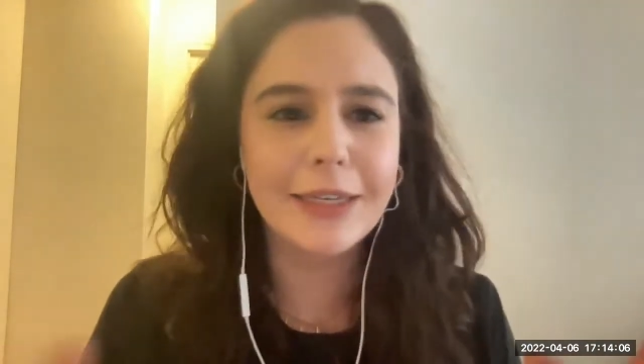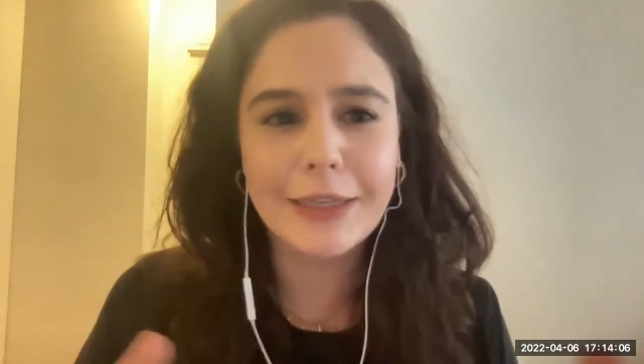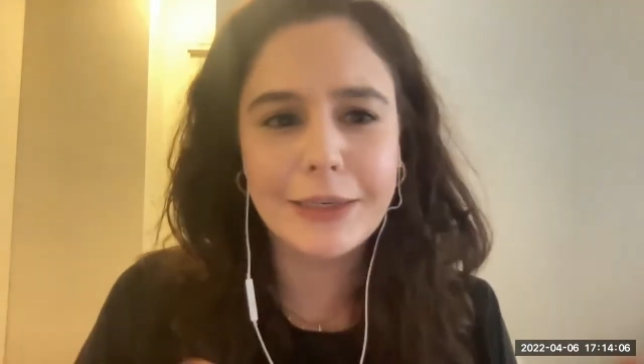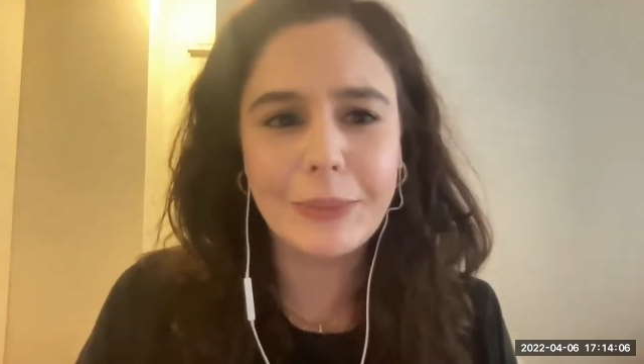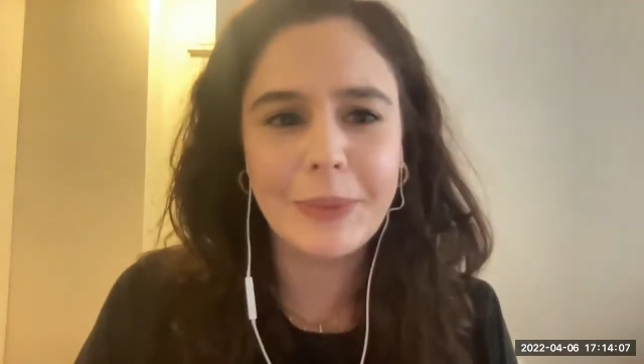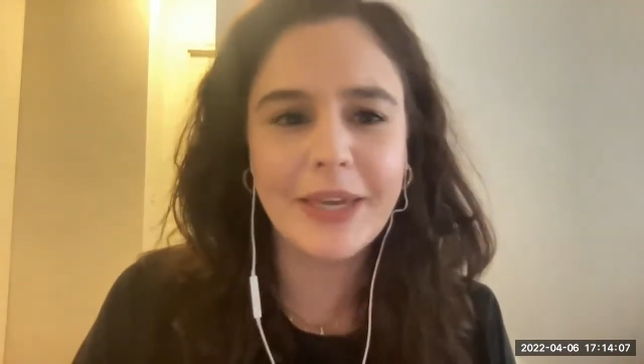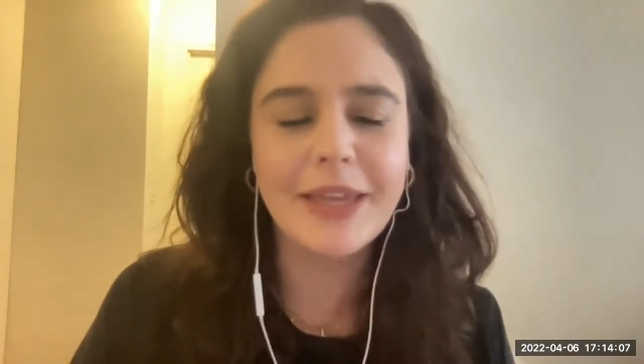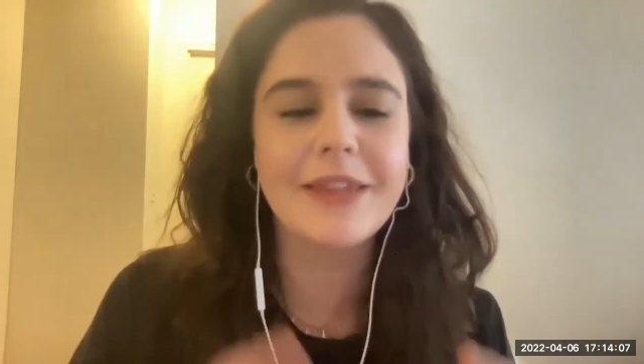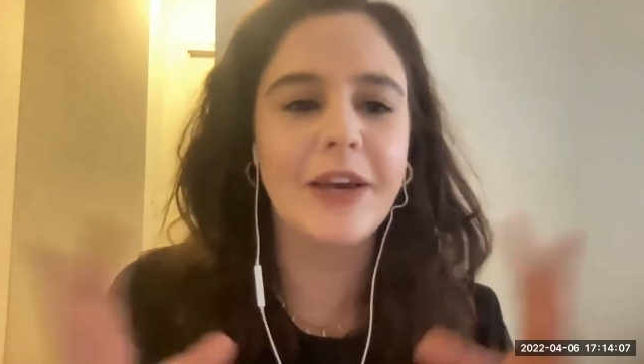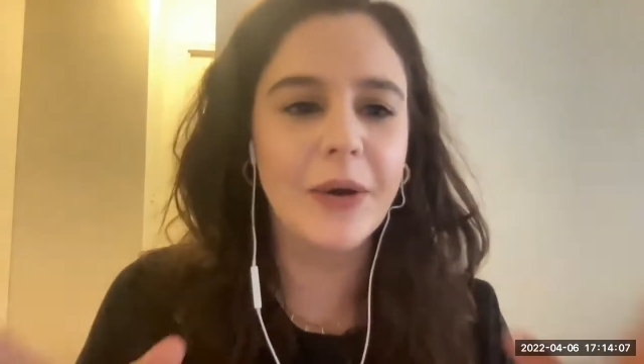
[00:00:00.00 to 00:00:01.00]
a little
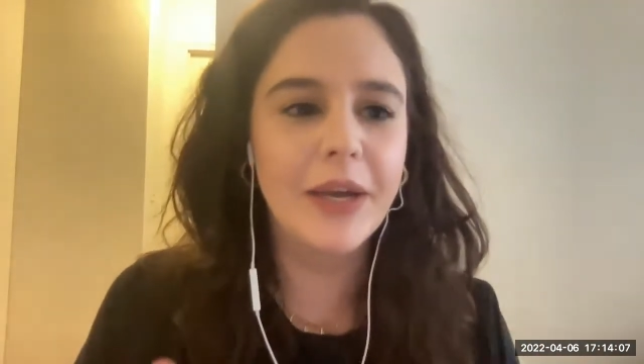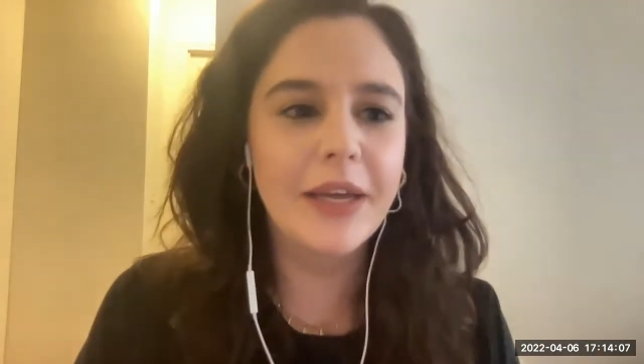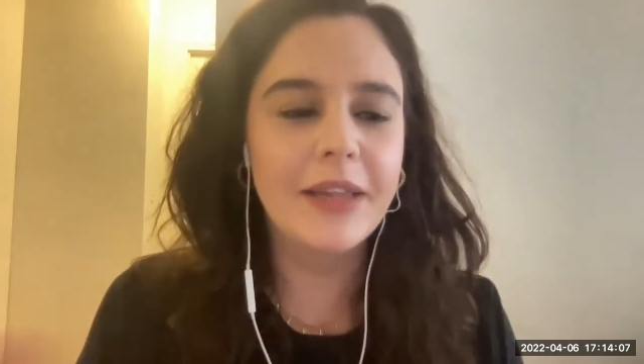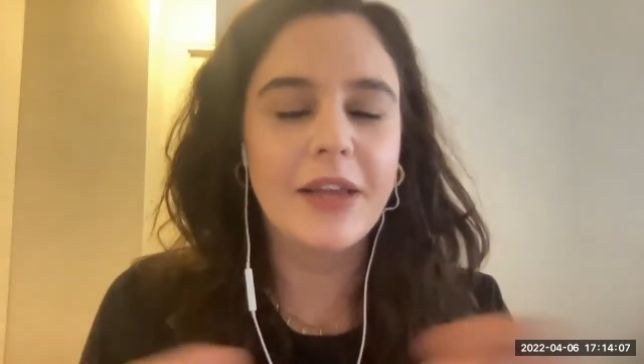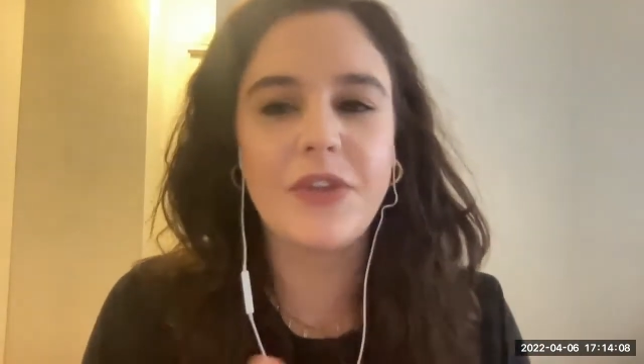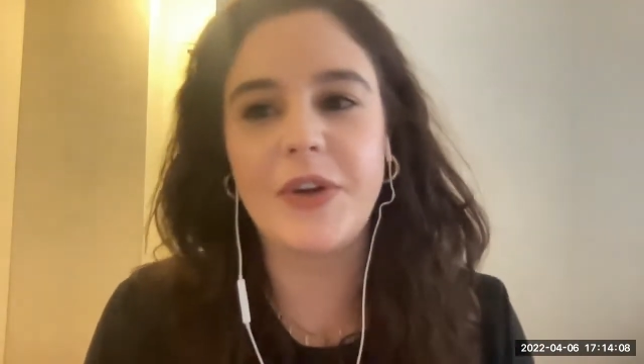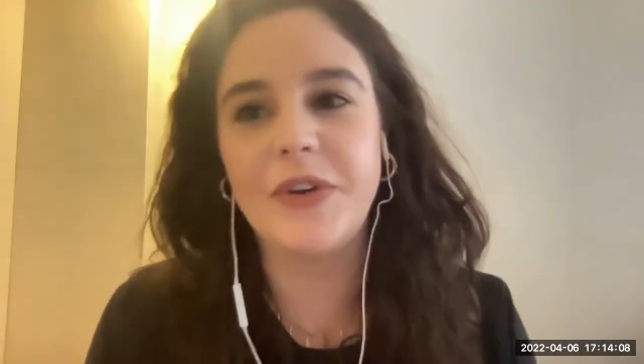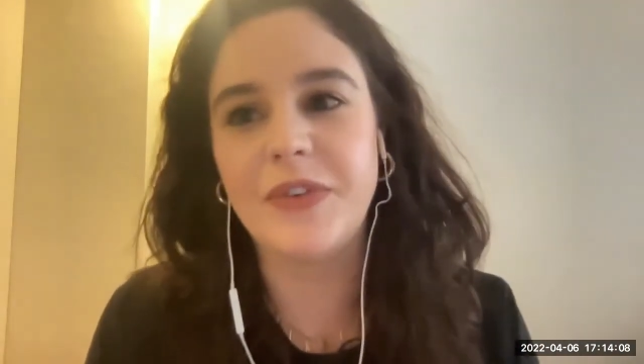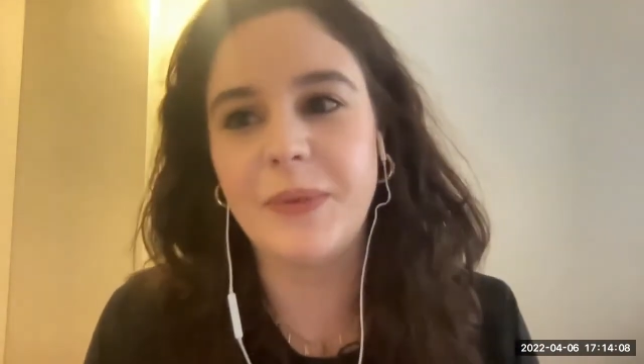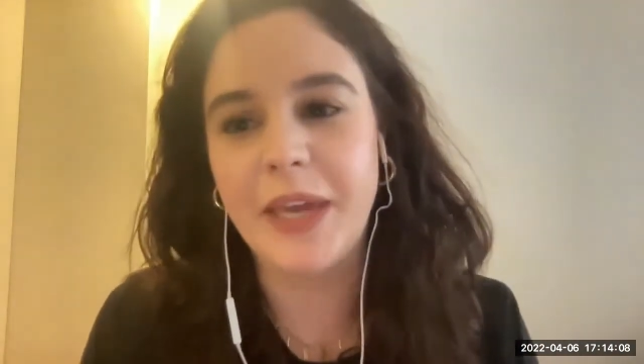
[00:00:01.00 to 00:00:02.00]
bit. So let's
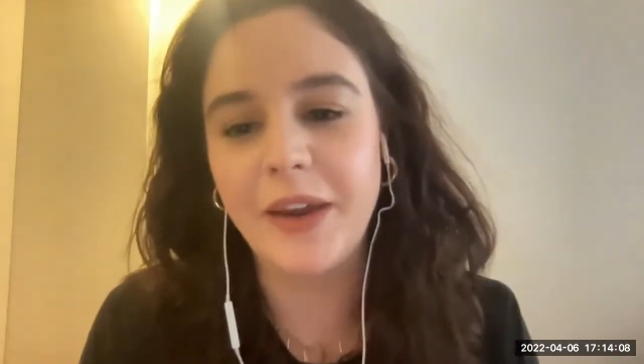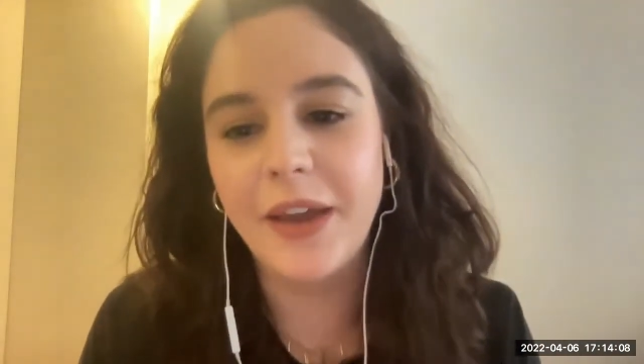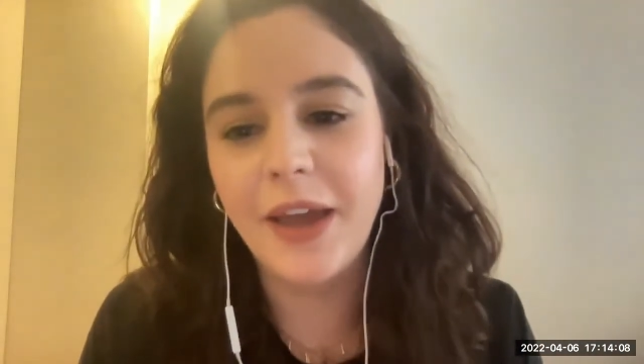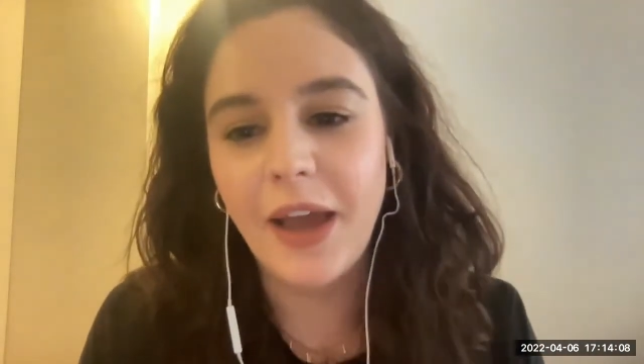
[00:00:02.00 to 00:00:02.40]
go from there.